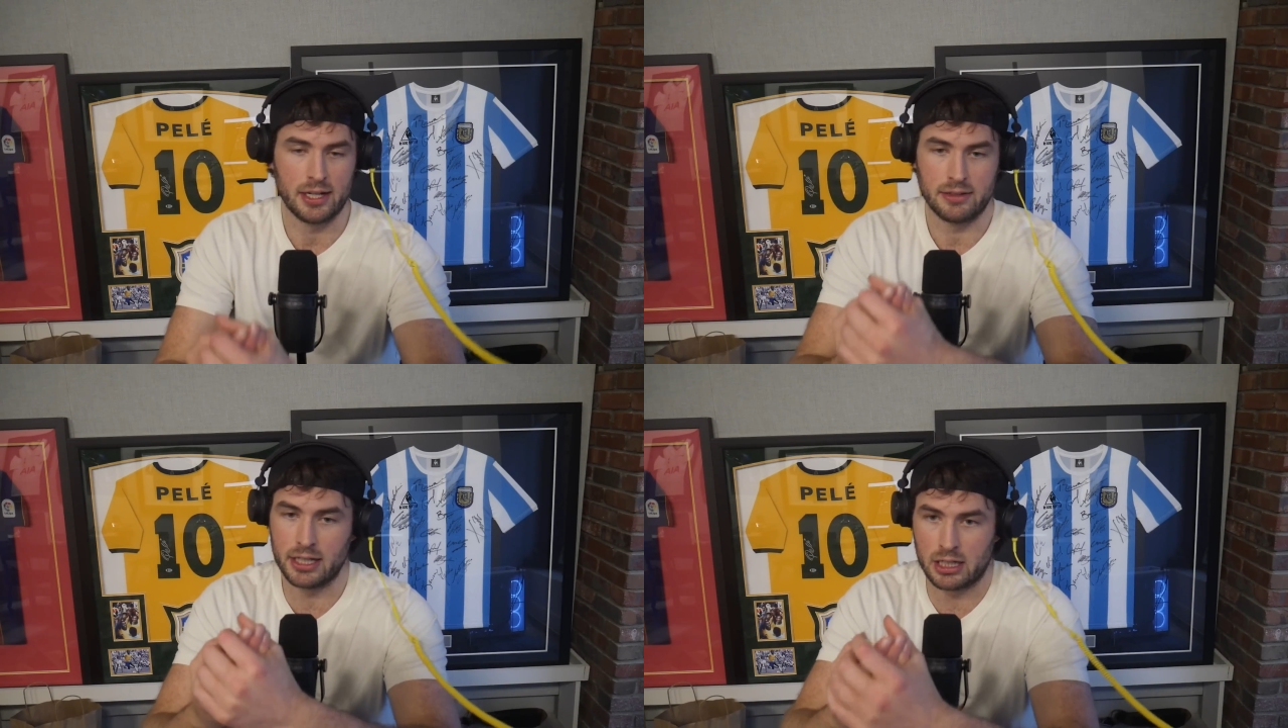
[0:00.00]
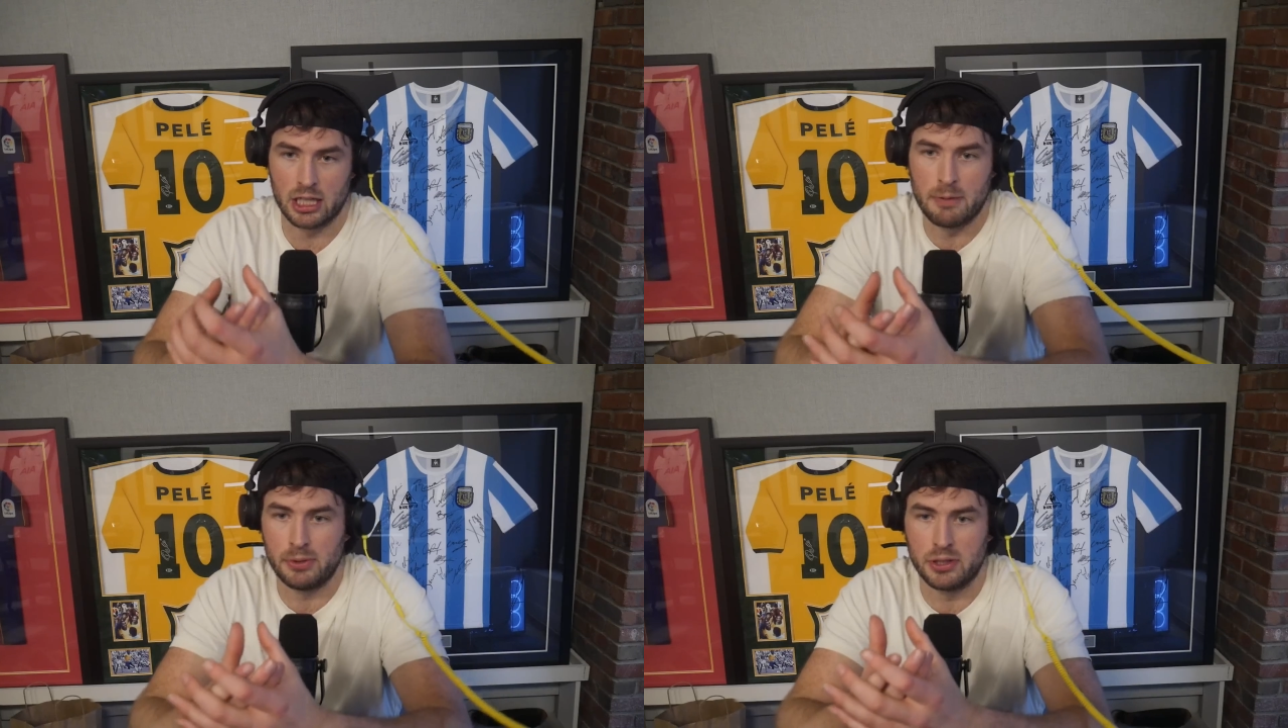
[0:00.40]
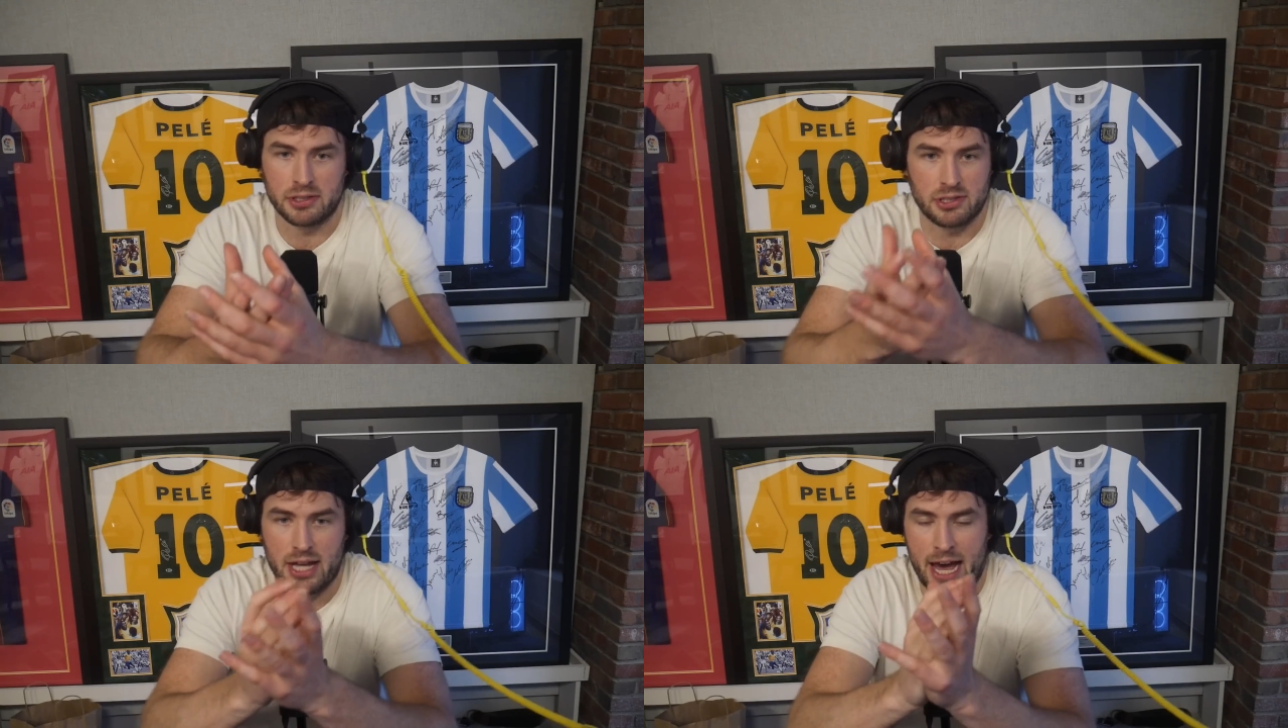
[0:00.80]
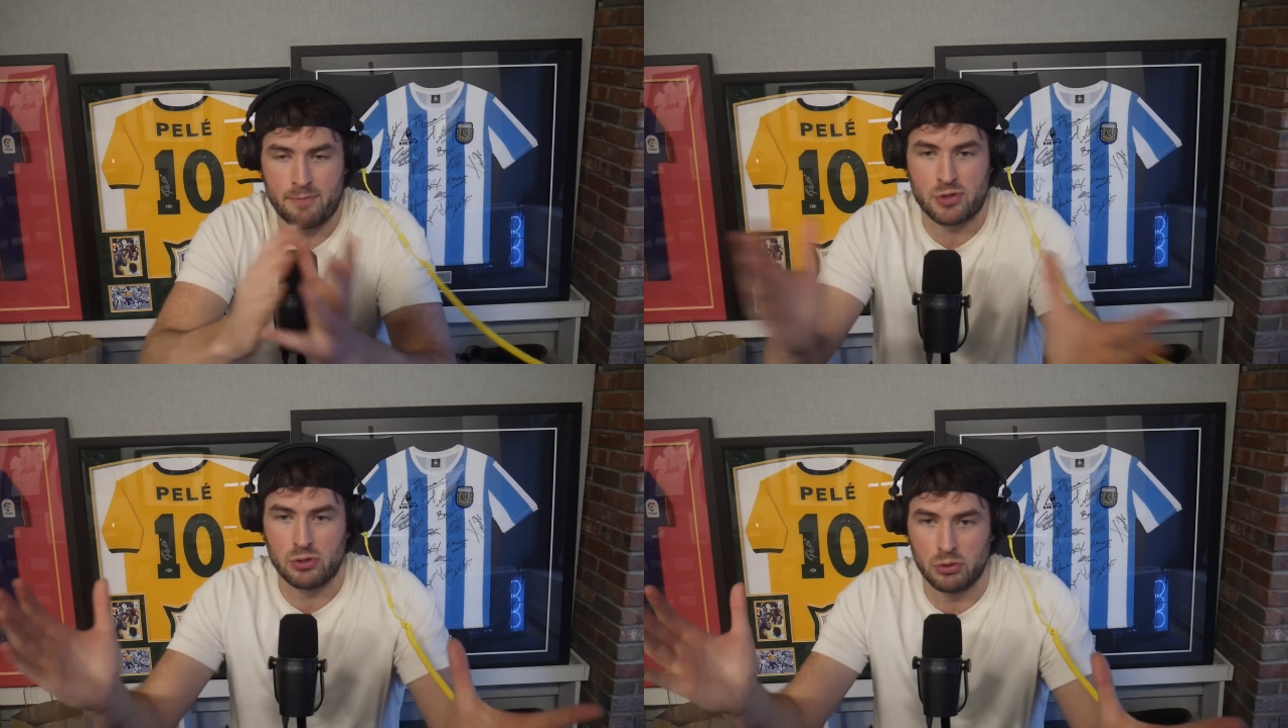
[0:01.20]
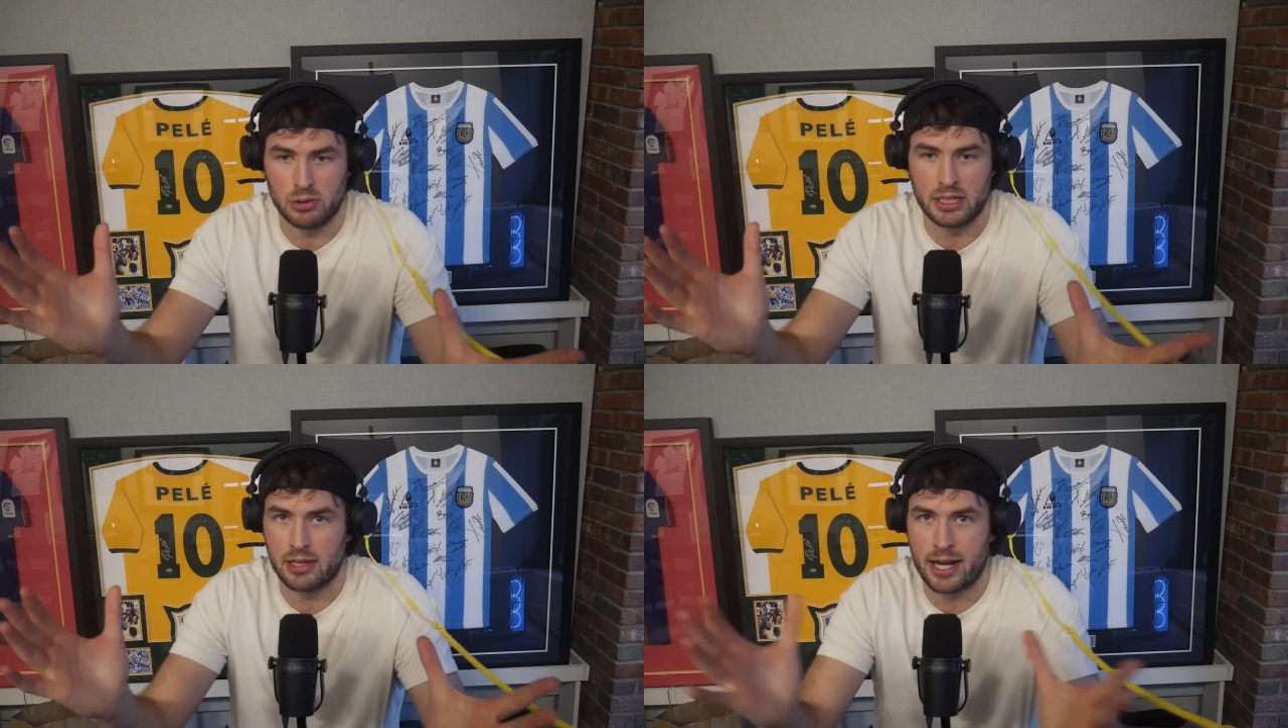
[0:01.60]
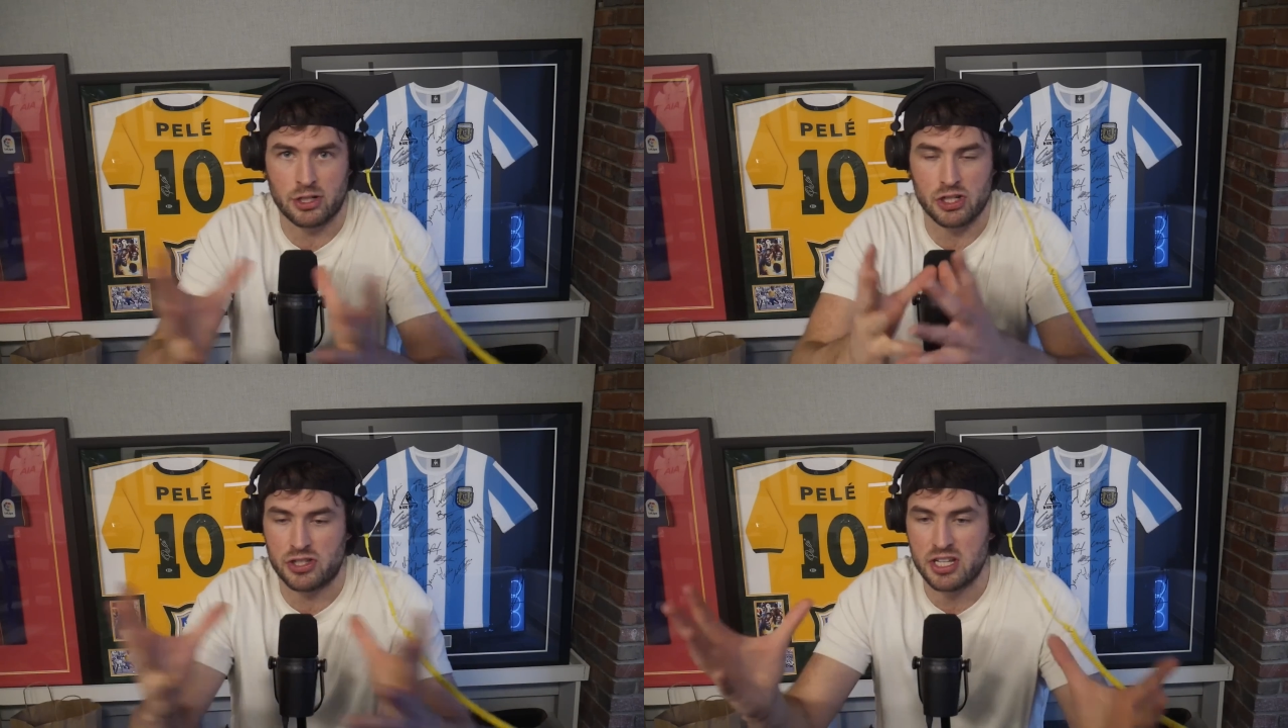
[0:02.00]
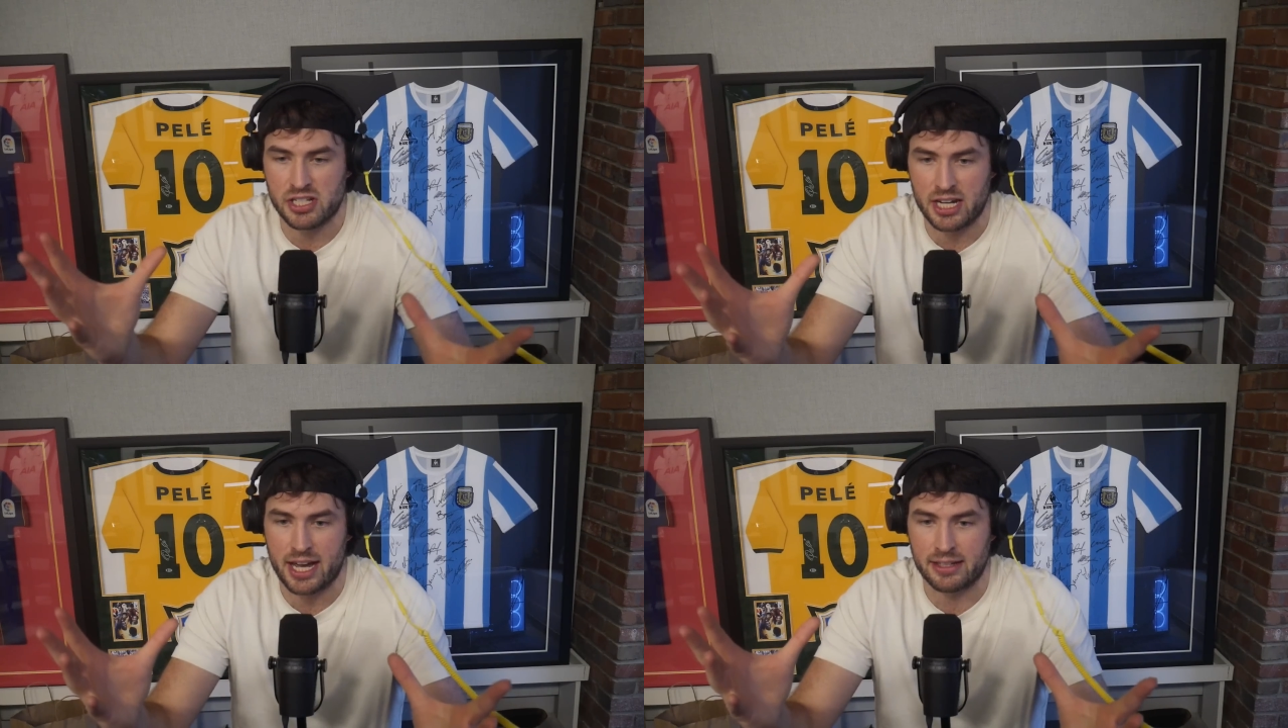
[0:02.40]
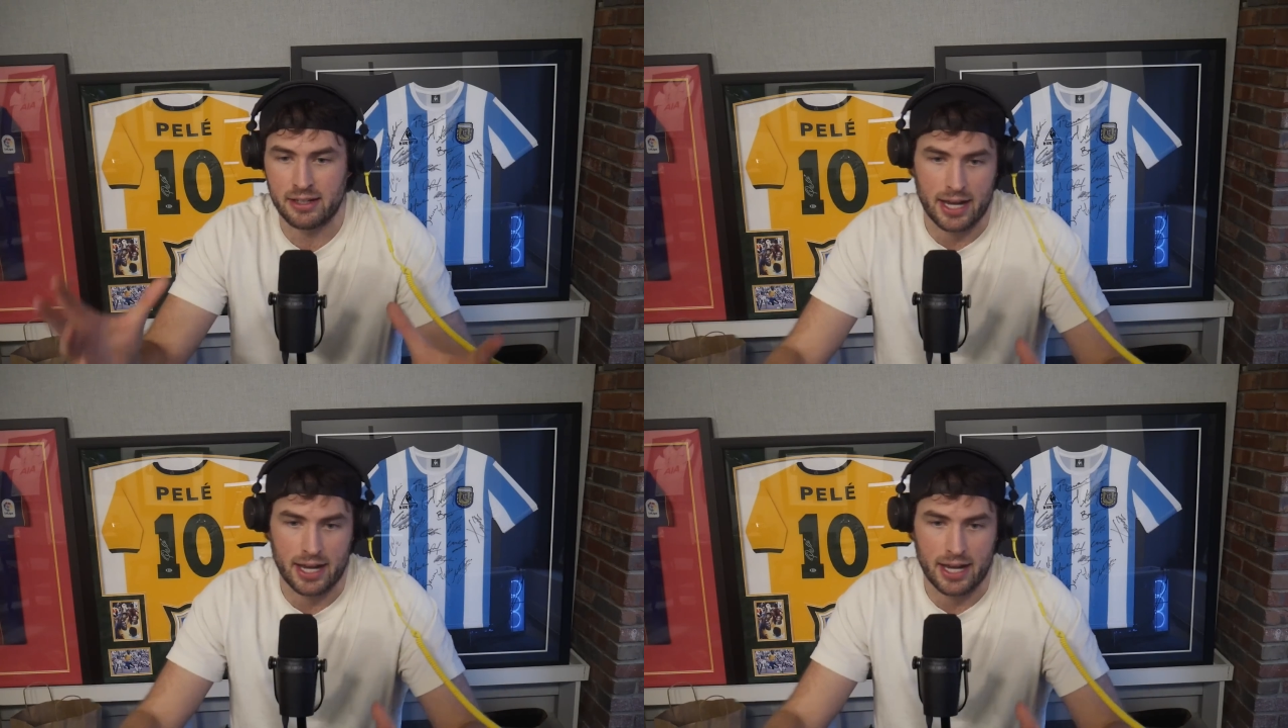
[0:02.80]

The club looks absolutely just disconnected.